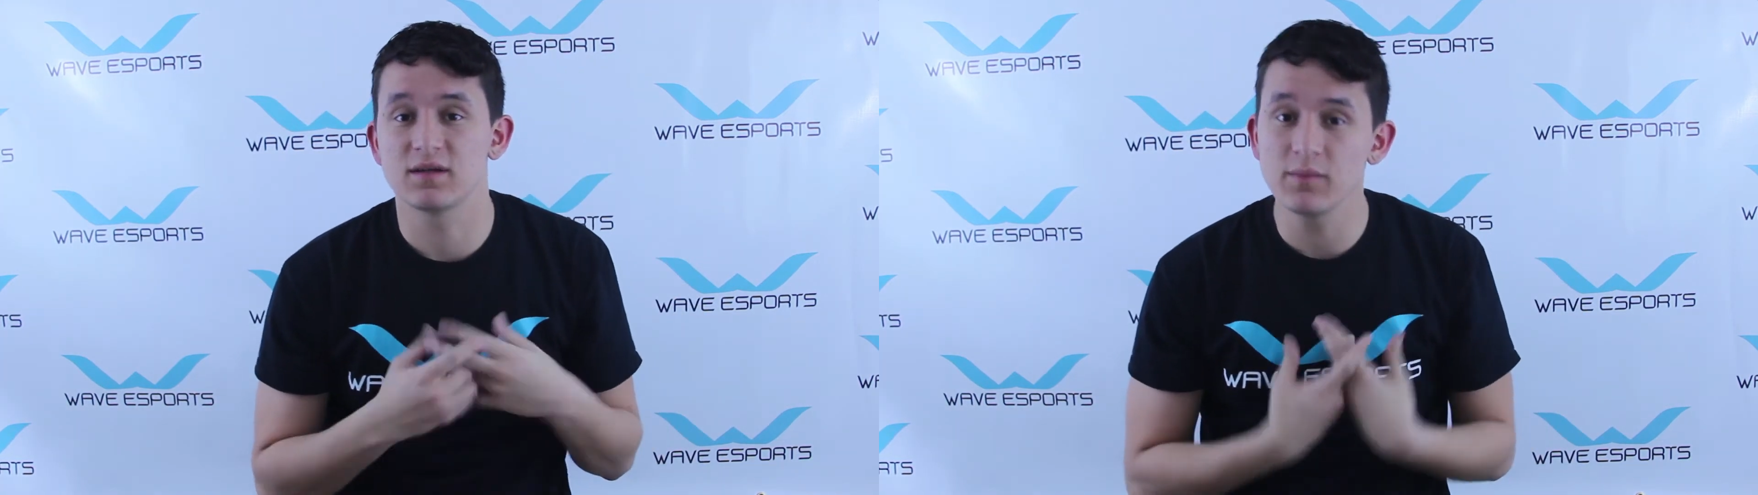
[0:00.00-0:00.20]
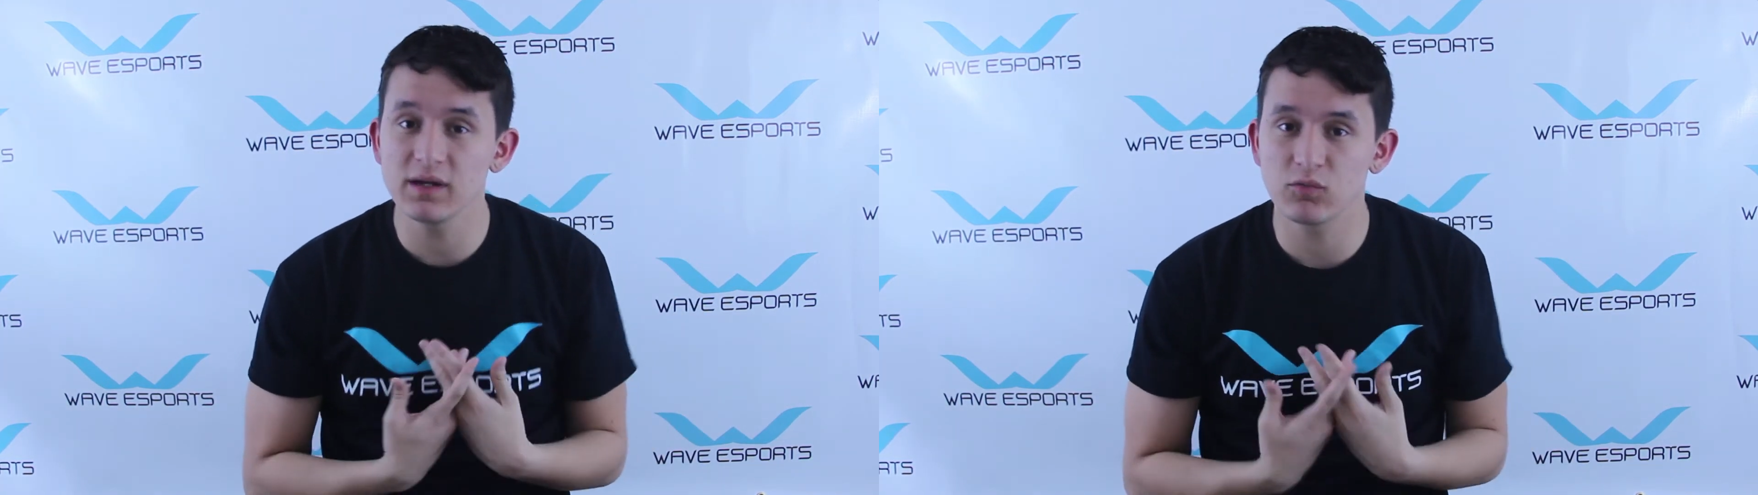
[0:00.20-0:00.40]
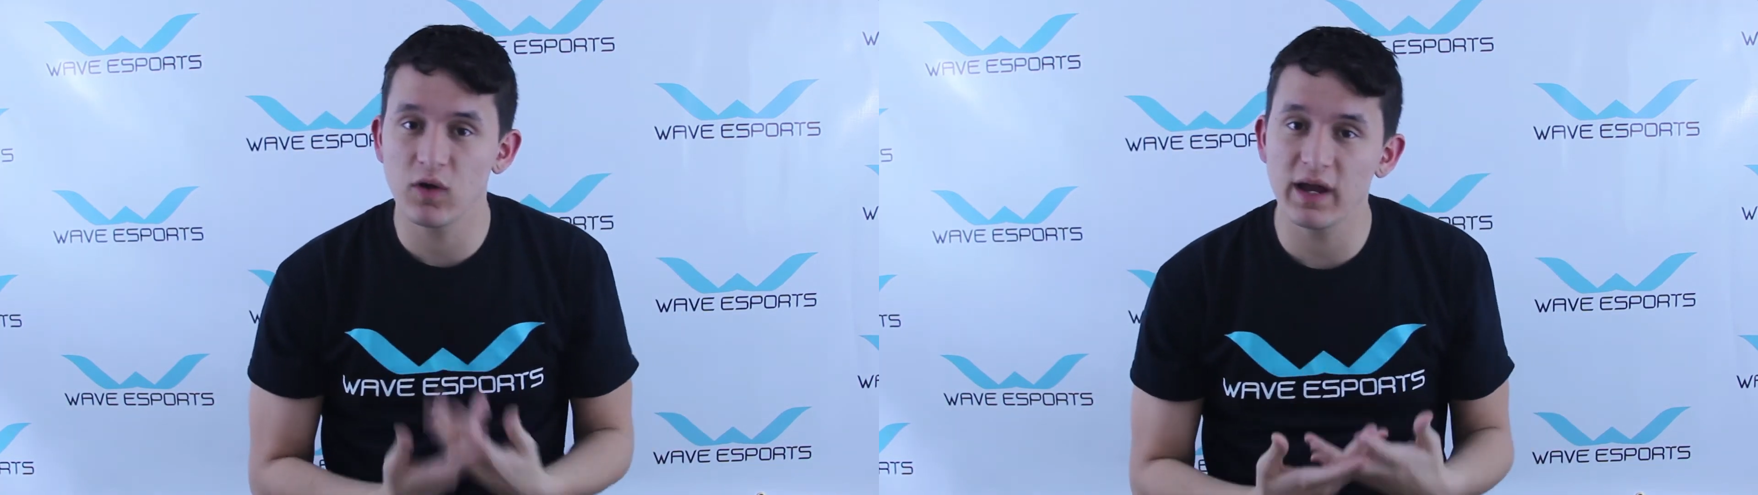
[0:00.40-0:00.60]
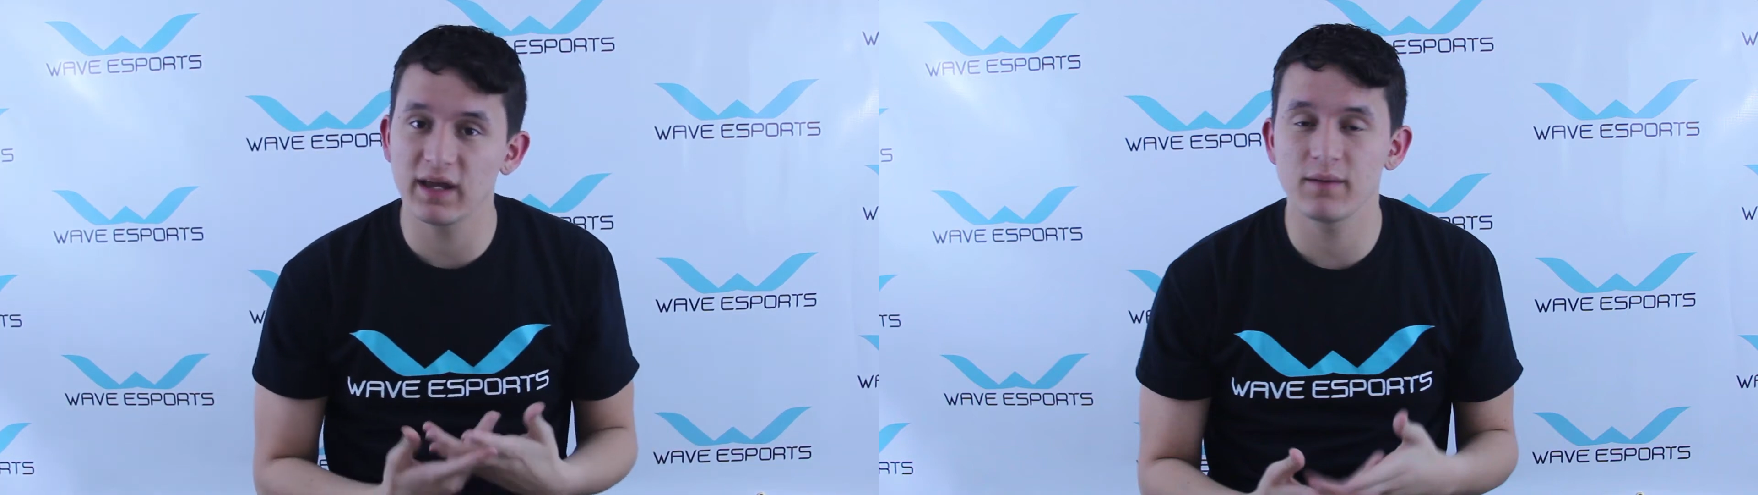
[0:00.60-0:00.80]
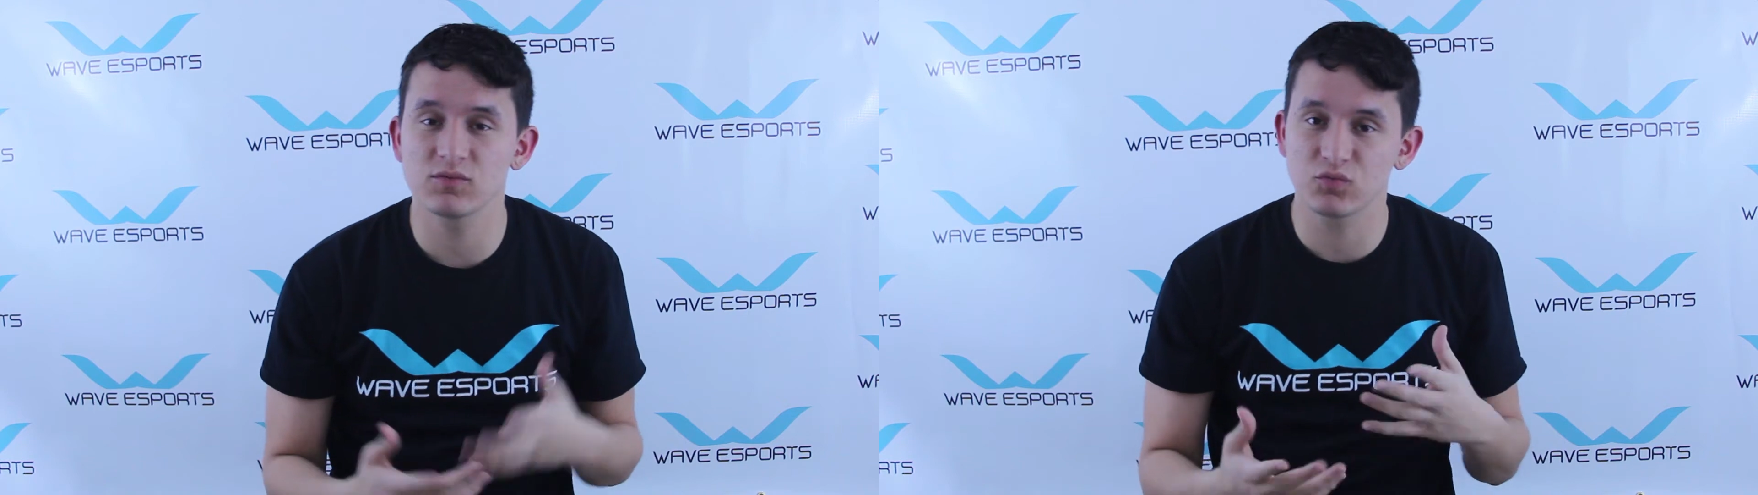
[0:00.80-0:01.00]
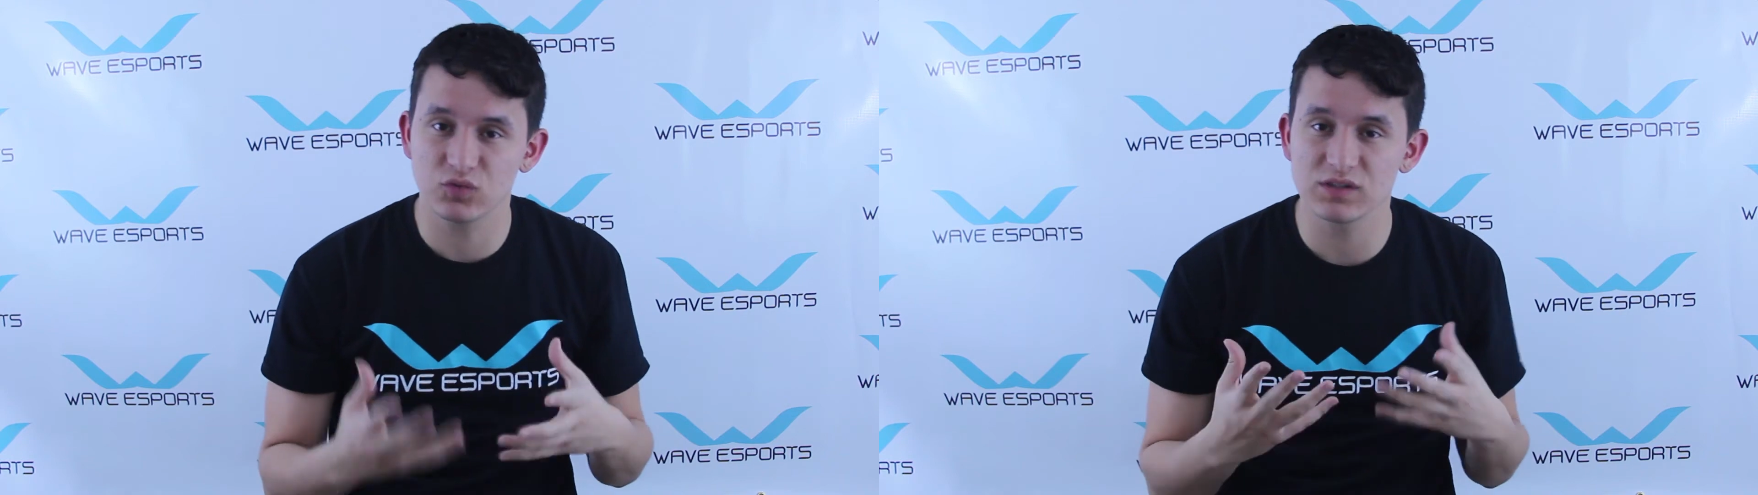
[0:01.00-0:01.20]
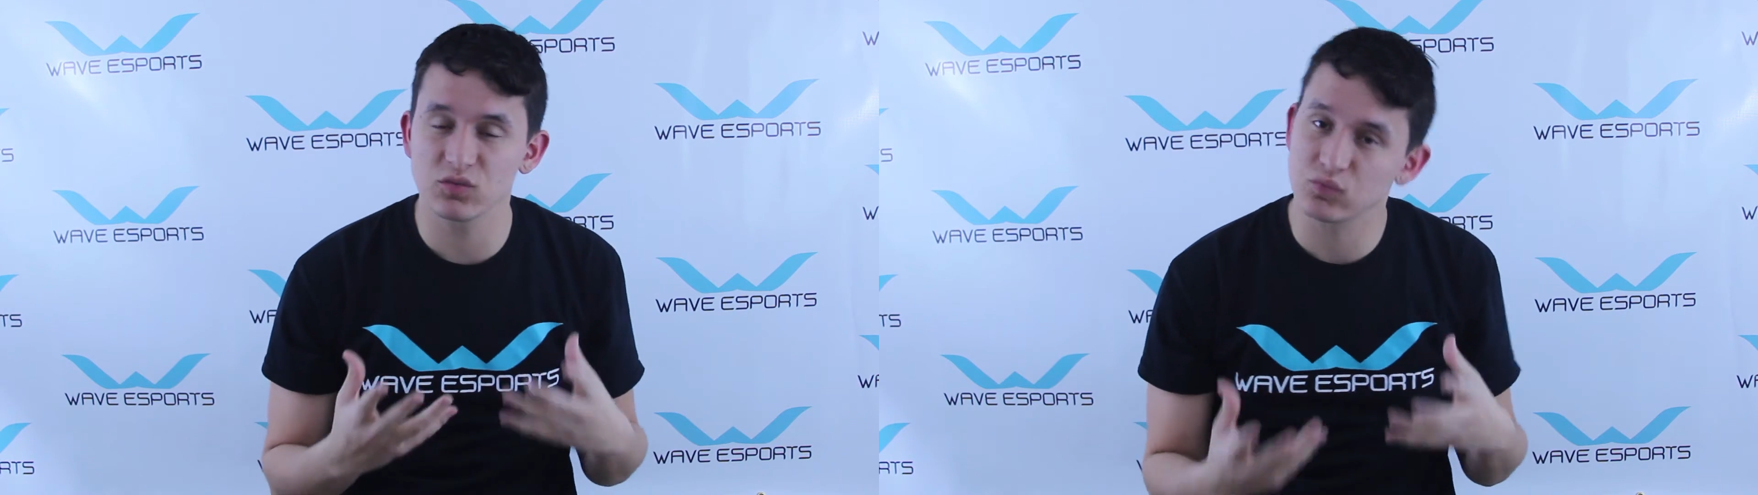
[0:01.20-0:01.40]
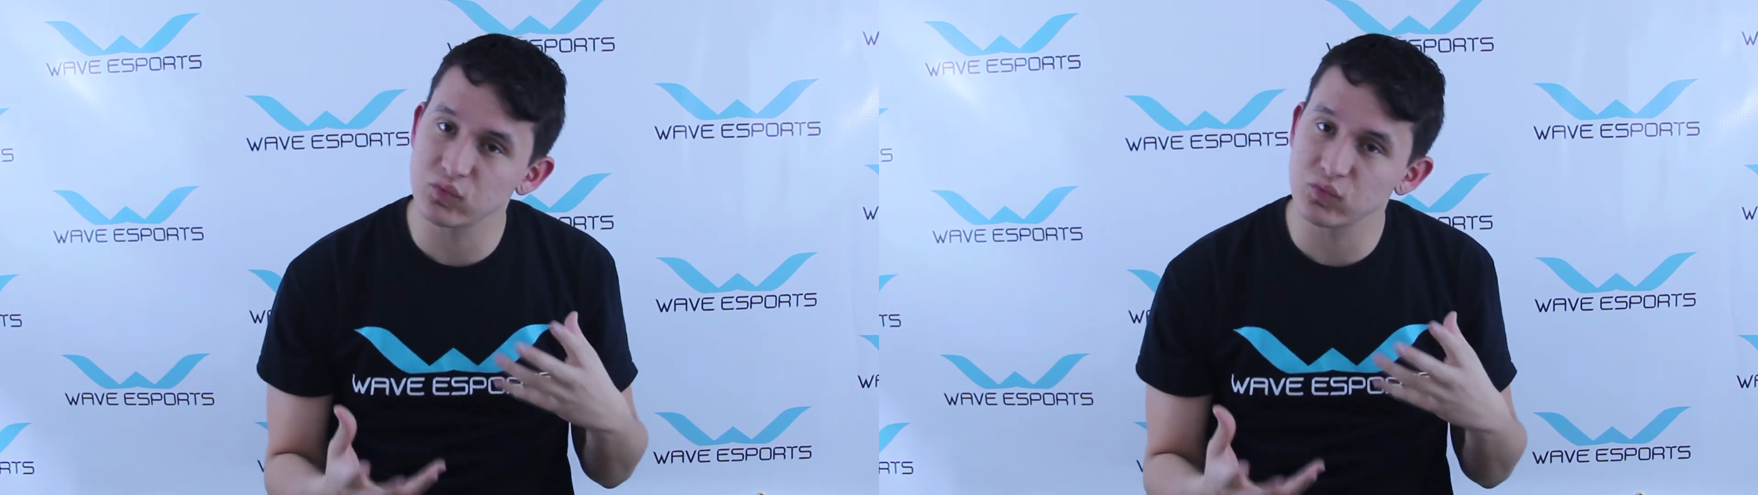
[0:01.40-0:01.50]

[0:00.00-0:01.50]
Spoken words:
to me, Riot Games does a